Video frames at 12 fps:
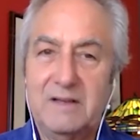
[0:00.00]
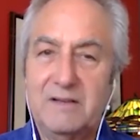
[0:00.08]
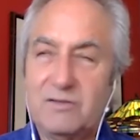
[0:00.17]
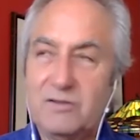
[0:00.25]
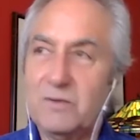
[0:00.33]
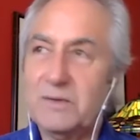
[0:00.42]

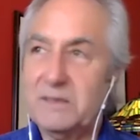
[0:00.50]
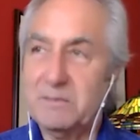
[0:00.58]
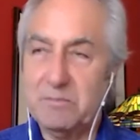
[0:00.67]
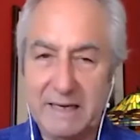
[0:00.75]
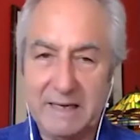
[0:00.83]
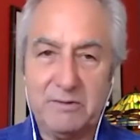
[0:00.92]
So in
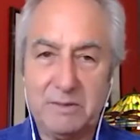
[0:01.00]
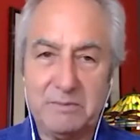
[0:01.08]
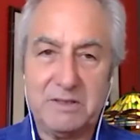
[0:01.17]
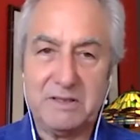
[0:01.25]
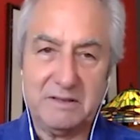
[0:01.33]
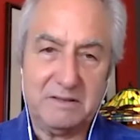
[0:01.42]

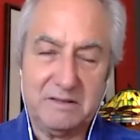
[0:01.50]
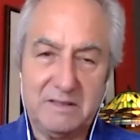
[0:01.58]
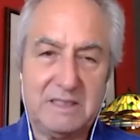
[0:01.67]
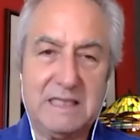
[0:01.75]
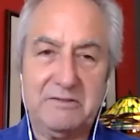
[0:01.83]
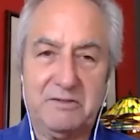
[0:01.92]
bankruptcy,
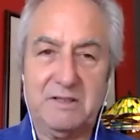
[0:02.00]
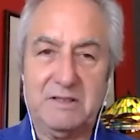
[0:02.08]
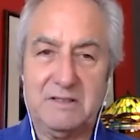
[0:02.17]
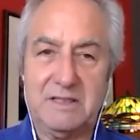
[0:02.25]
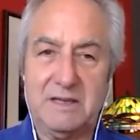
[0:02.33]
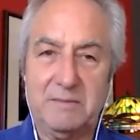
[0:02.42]
essentially
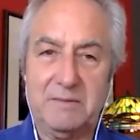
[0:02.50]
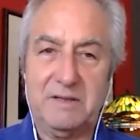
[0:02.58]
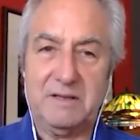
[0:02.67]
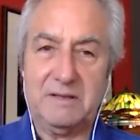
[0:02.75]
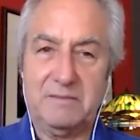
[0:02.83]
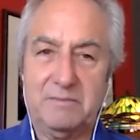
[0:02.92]
the same
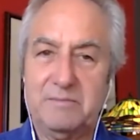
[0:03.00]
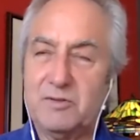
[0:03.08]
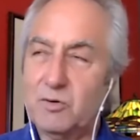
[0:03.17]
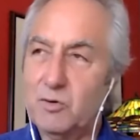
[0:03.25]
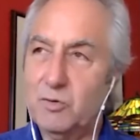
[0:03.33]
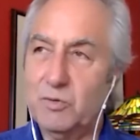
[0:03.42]
thing.
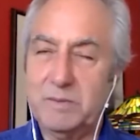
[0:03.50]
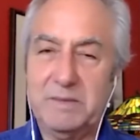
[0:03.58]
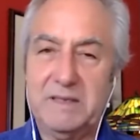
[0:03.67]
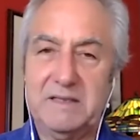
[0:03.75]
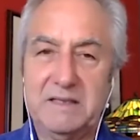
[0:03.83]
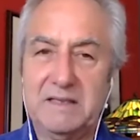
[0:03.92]
So who would
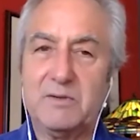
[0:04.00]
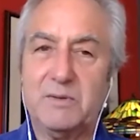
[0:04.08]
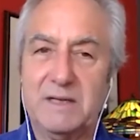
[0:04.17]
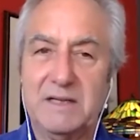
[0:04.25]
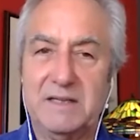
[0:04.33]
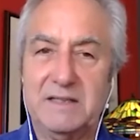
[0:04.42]
be the
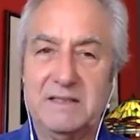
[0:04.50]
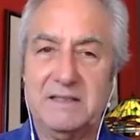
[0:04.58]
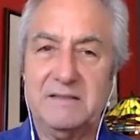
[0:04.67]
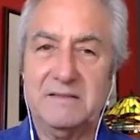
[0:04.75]
liquidated